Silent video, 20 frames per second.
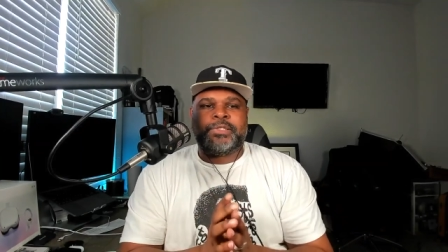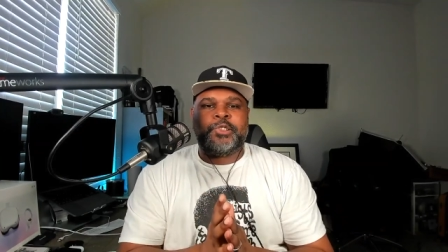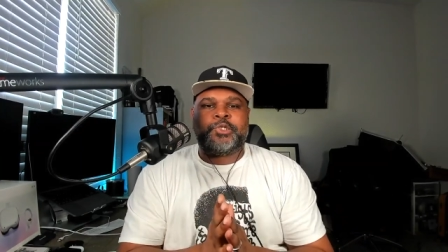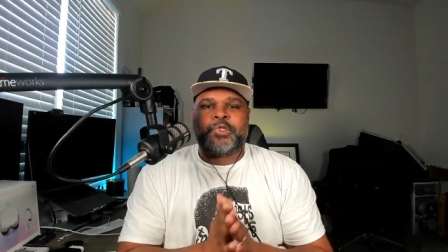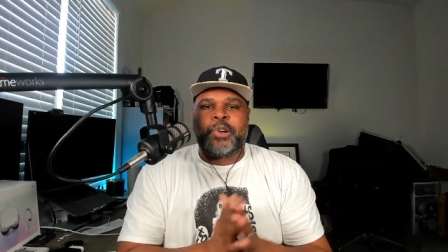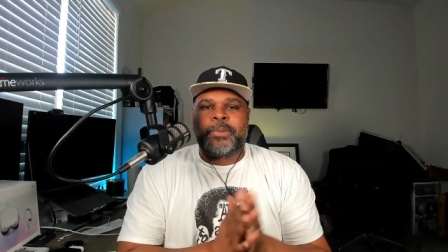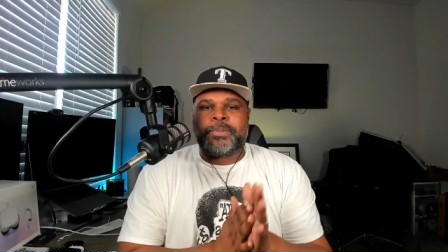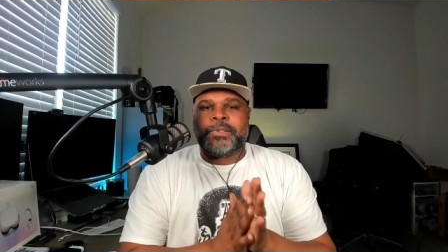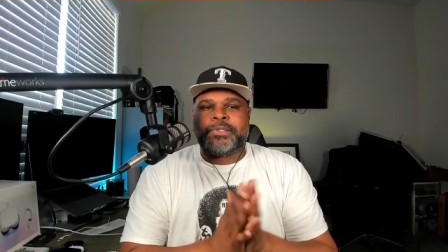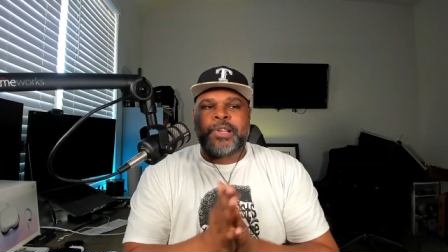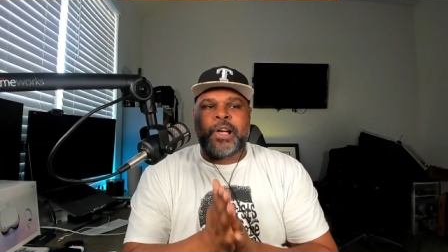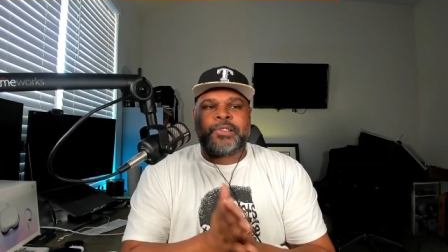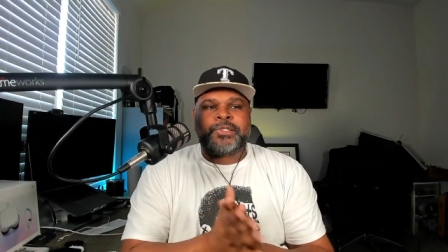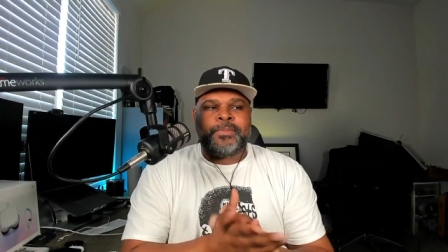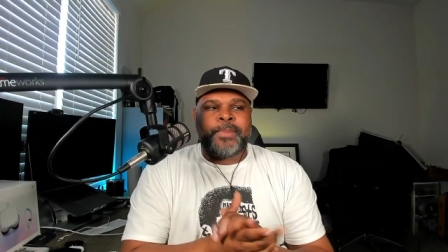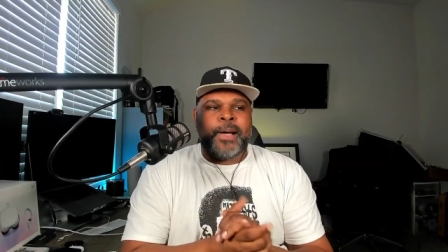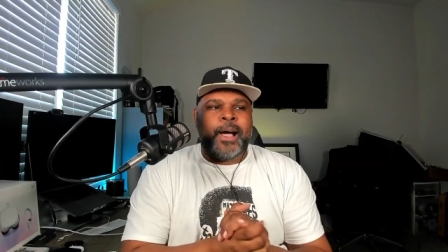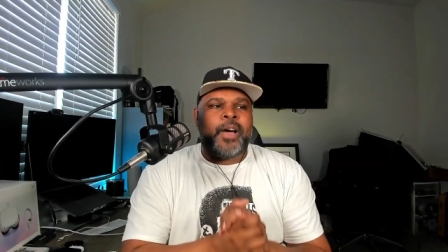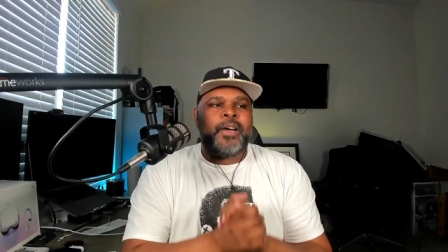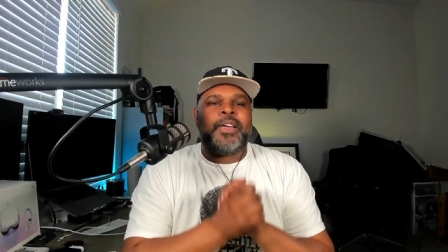The scripture talks
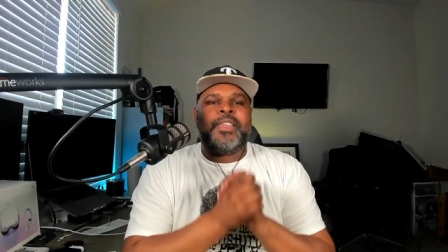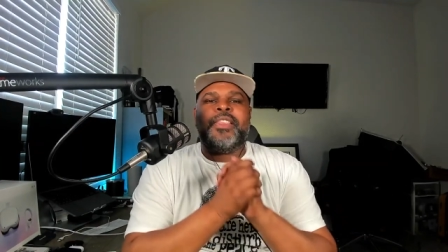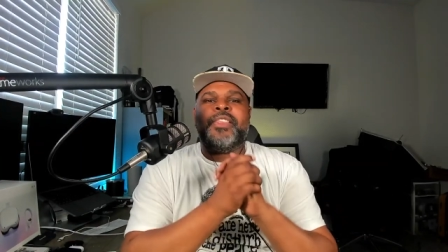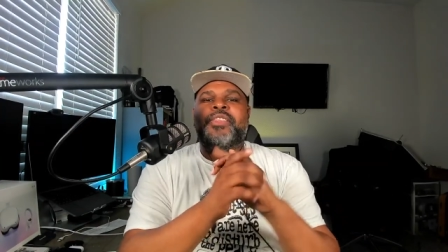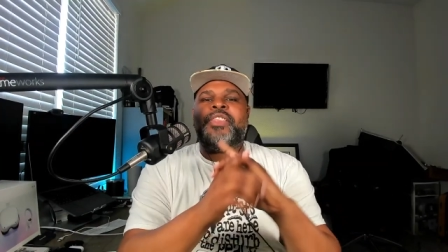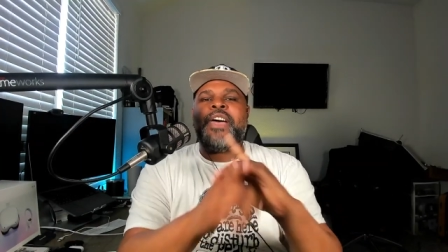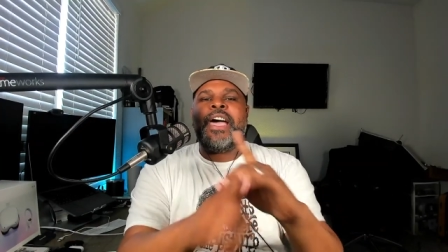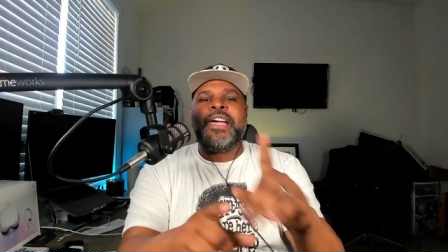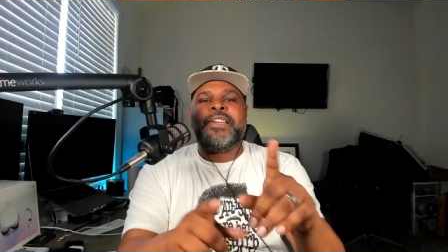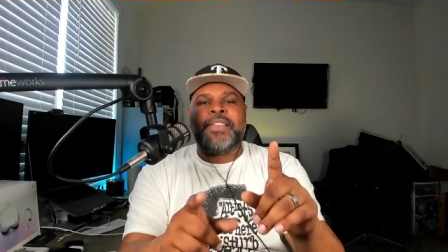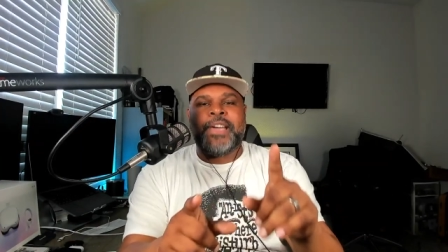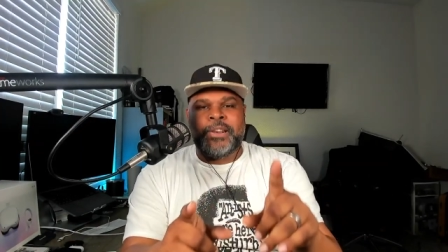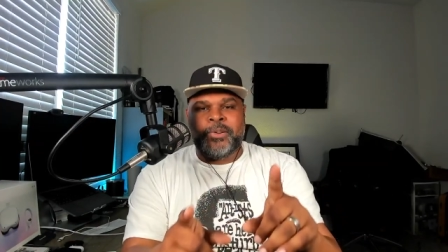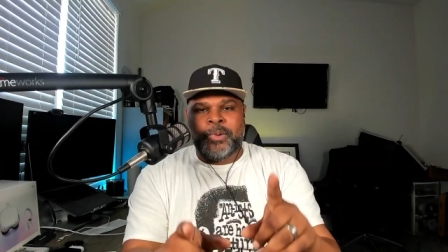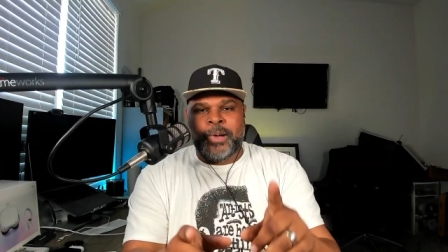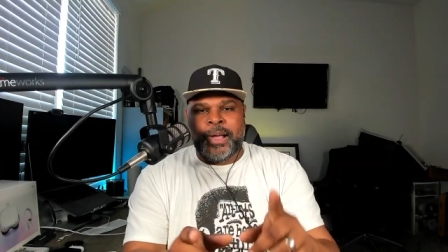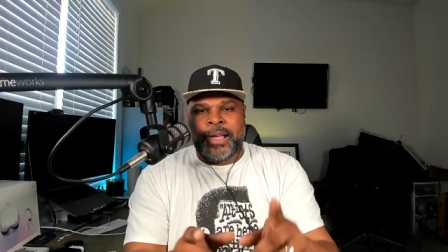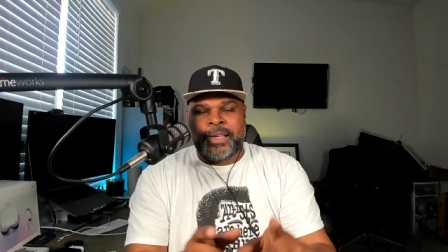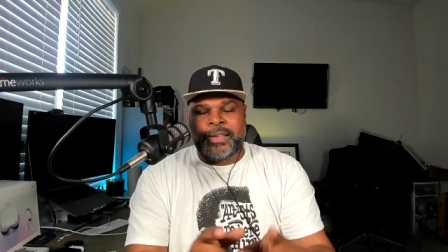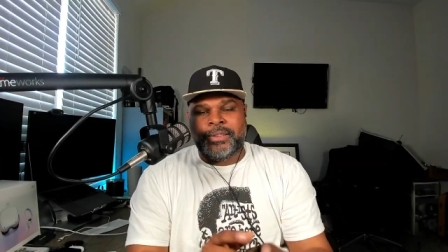about they that
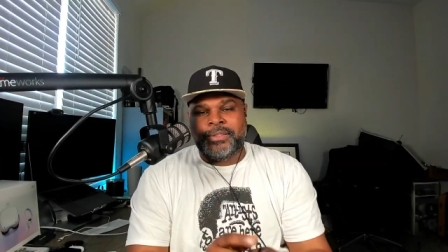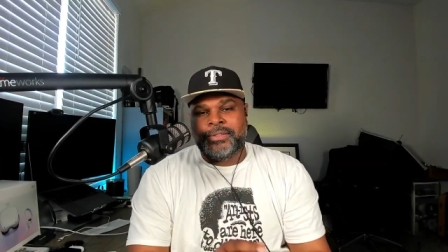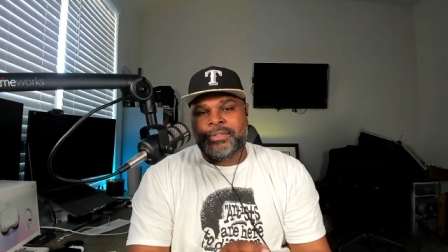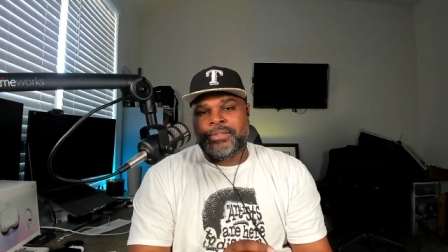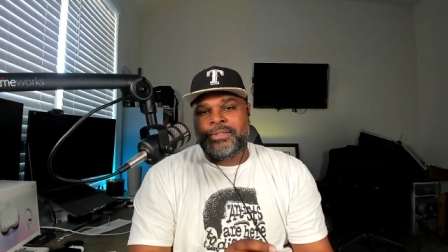wait